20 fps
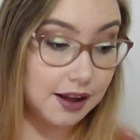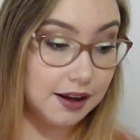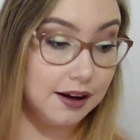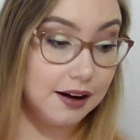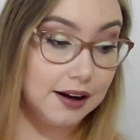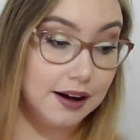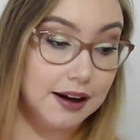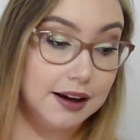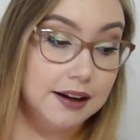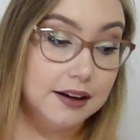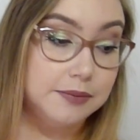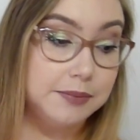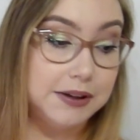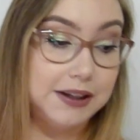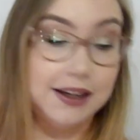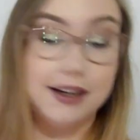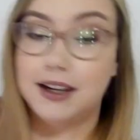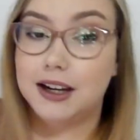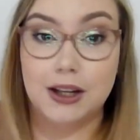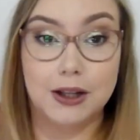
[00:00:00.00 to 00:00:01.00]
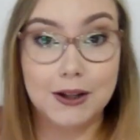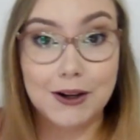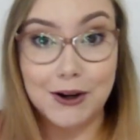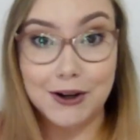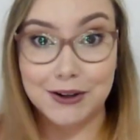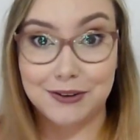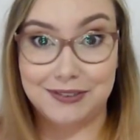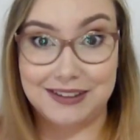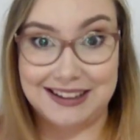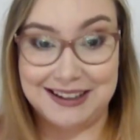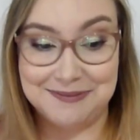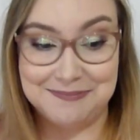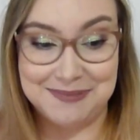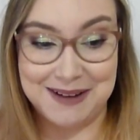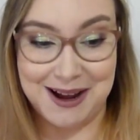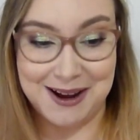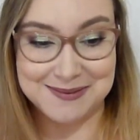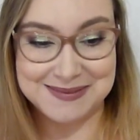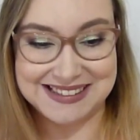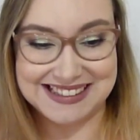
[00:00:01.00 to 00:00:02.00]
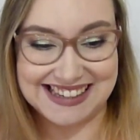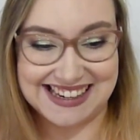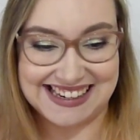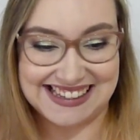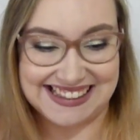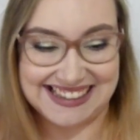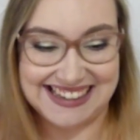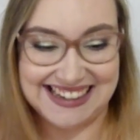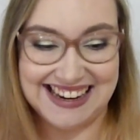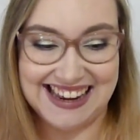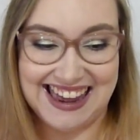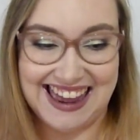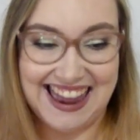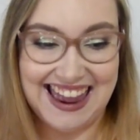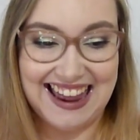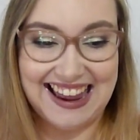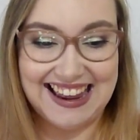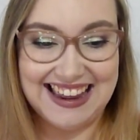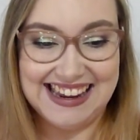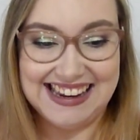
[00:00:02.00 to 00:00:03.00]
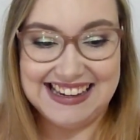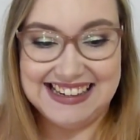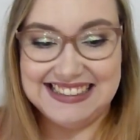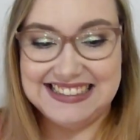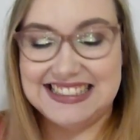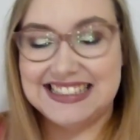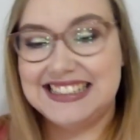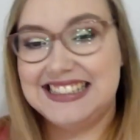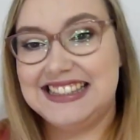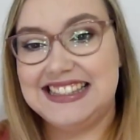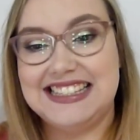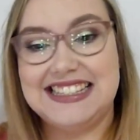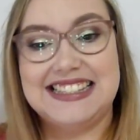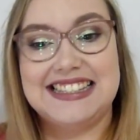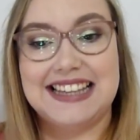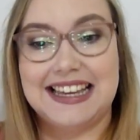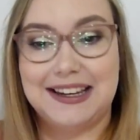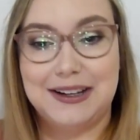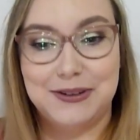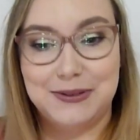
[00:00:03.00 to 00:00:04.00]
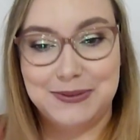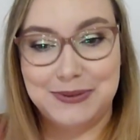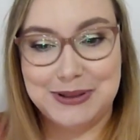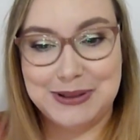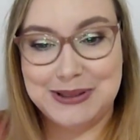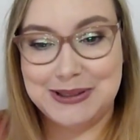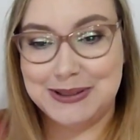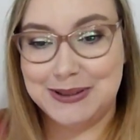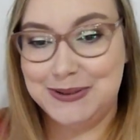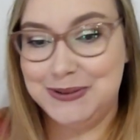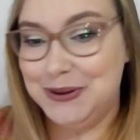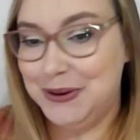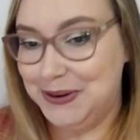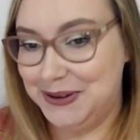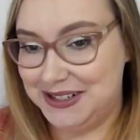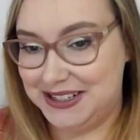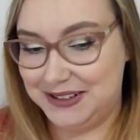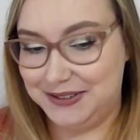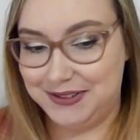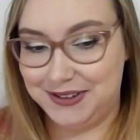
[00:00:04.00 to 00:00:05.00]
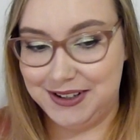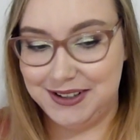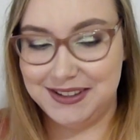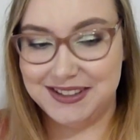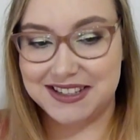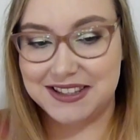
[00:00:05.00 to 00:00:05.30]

I have been getting a lot of lip balms lately, and this sale was no different.